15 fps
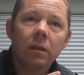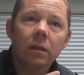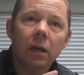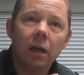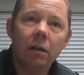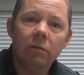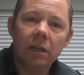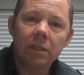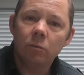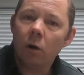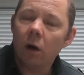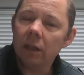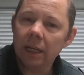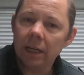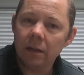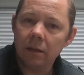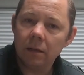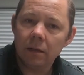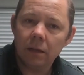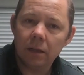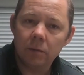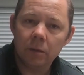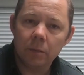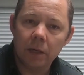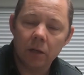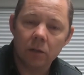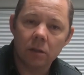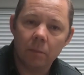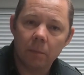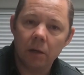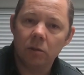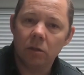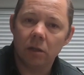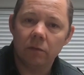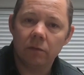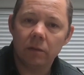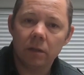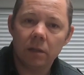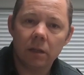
The only reason why I didn't is because of the Bluetooth.